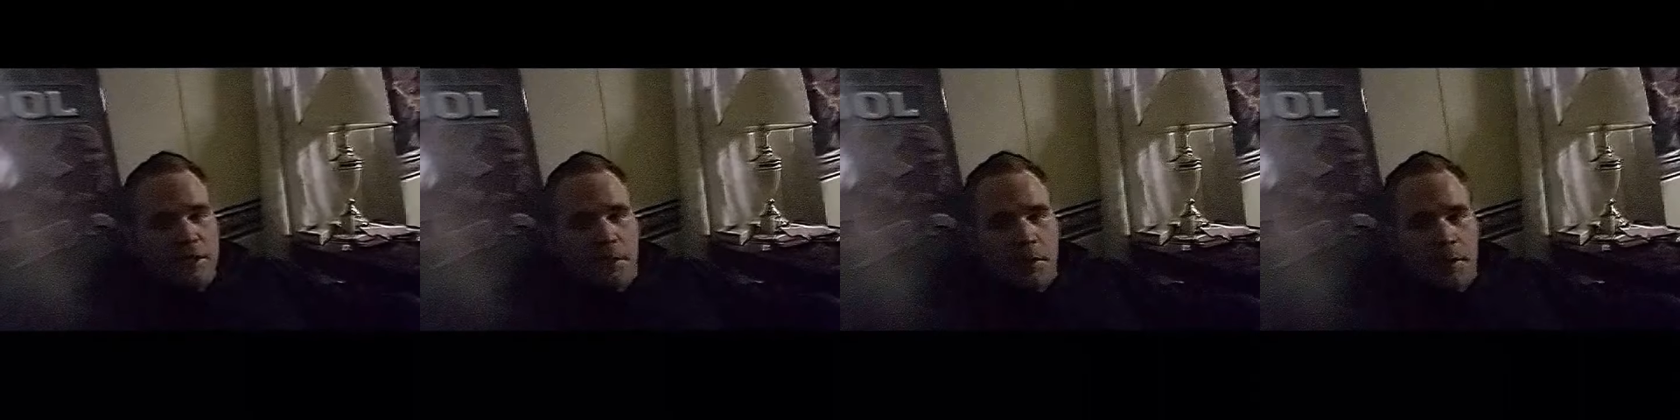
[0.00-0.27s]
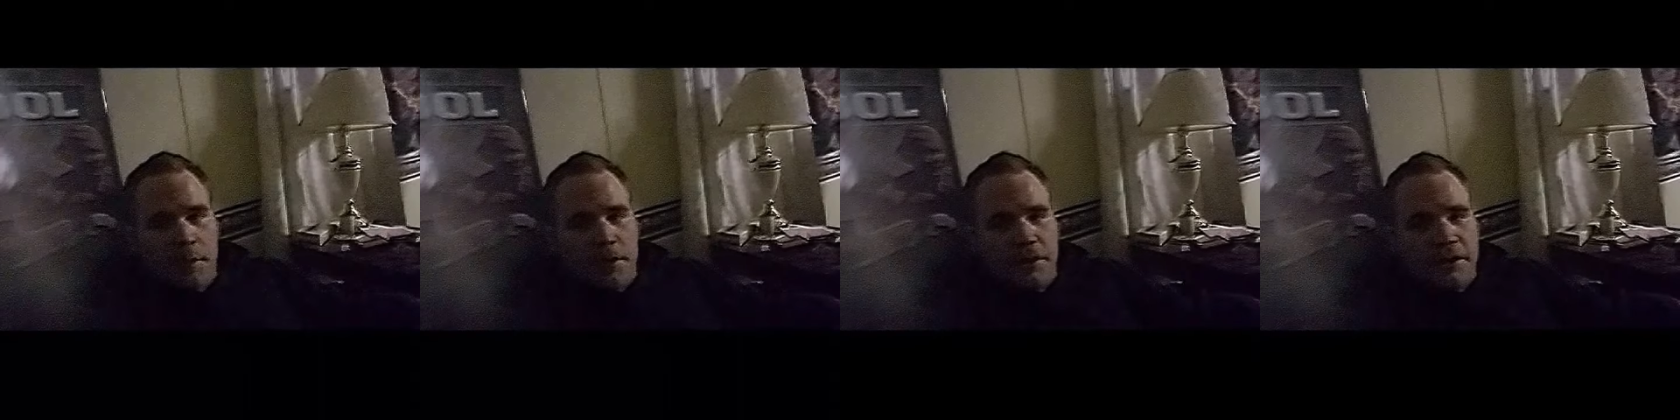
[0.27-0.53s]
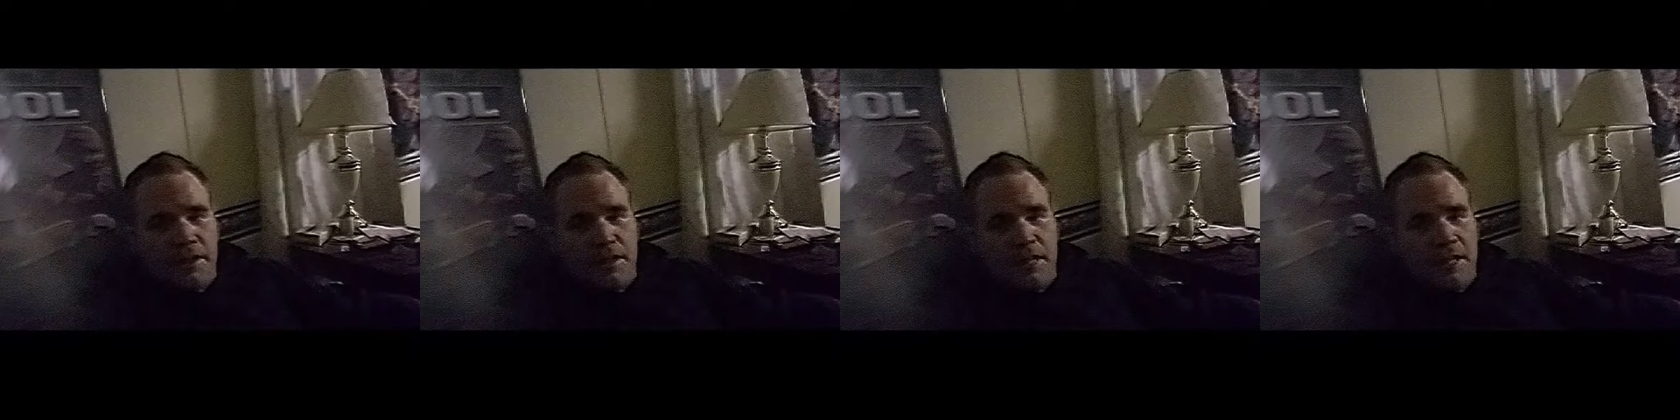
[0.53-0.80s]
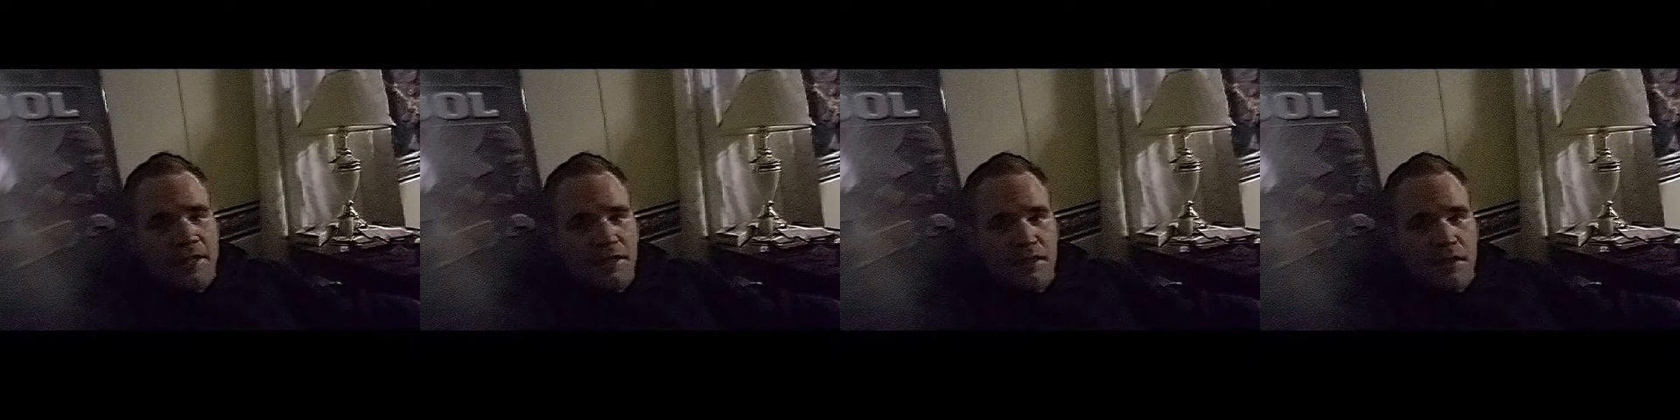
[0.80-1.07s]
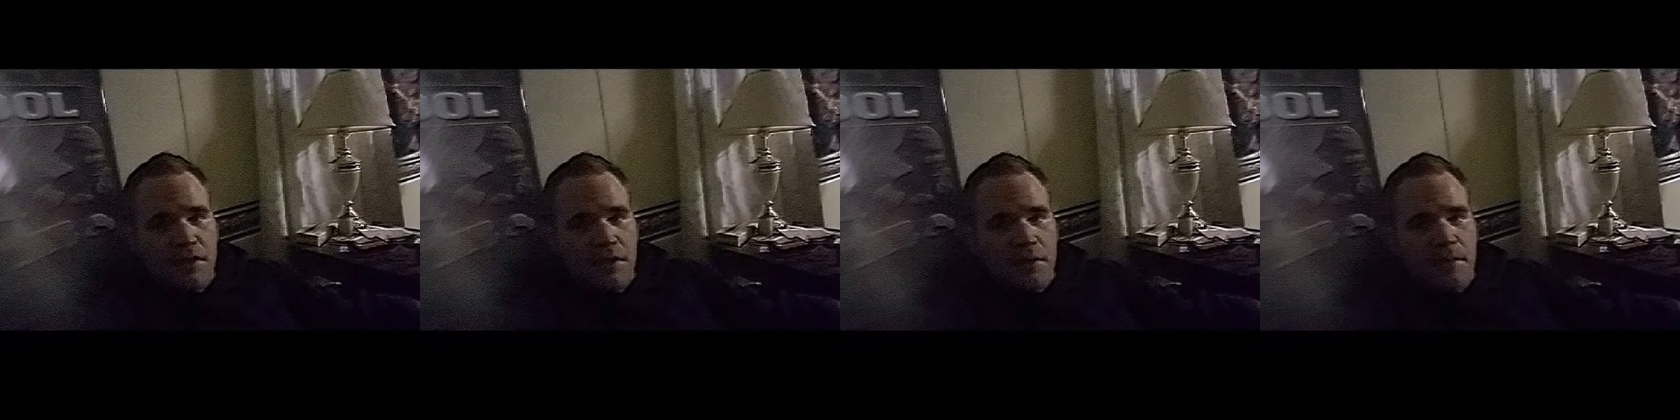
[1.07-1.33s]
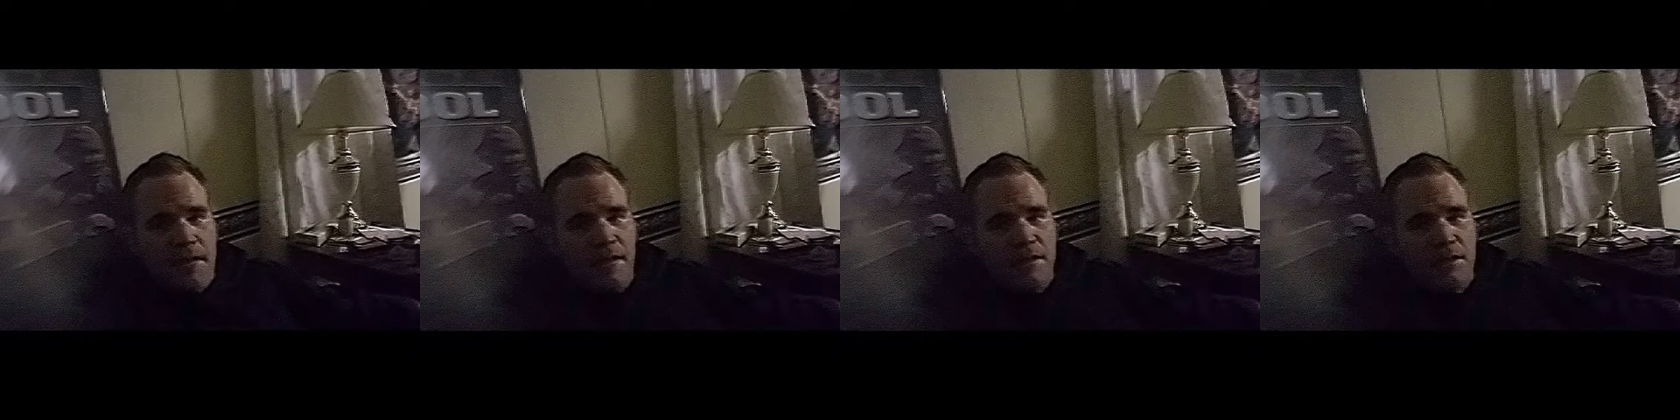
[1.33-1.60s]
that's pretty much it. I just love the
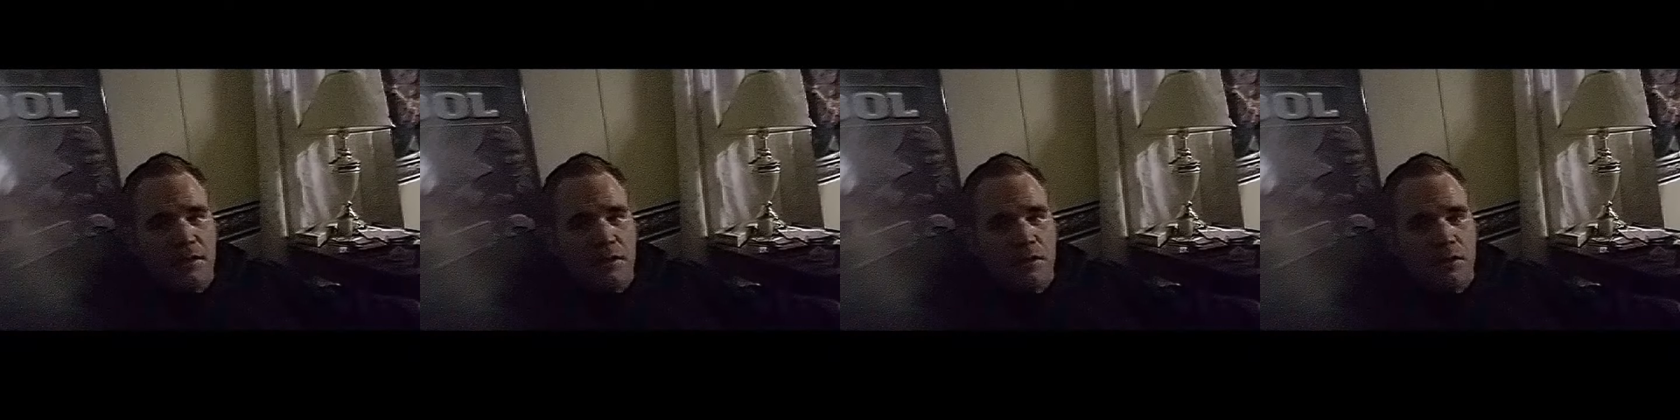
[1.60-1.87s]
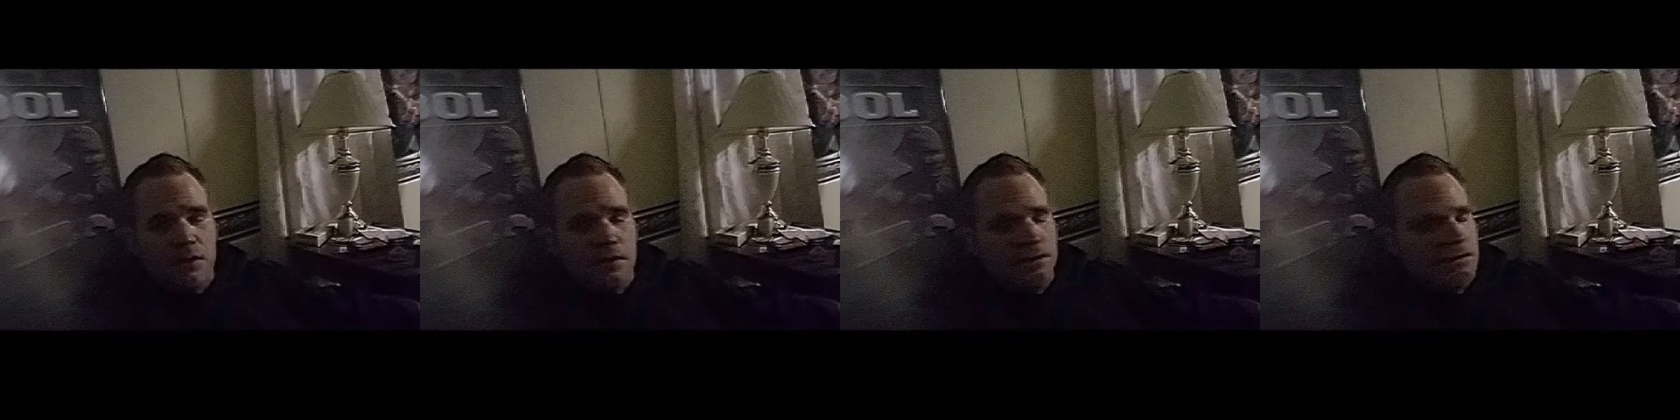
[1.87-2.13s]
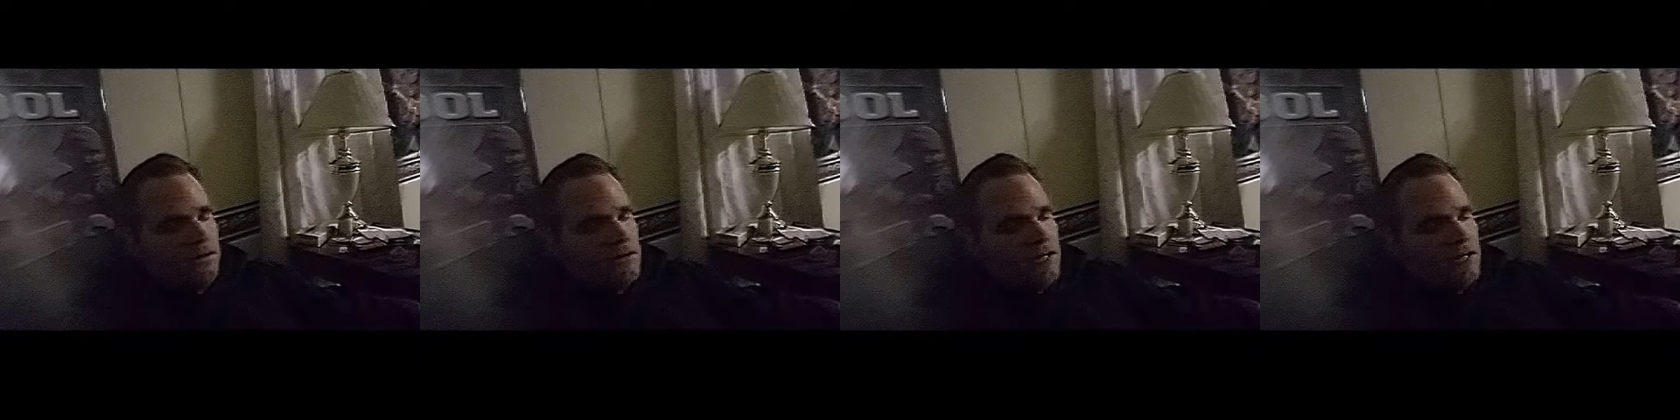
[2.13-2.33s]
band Tool,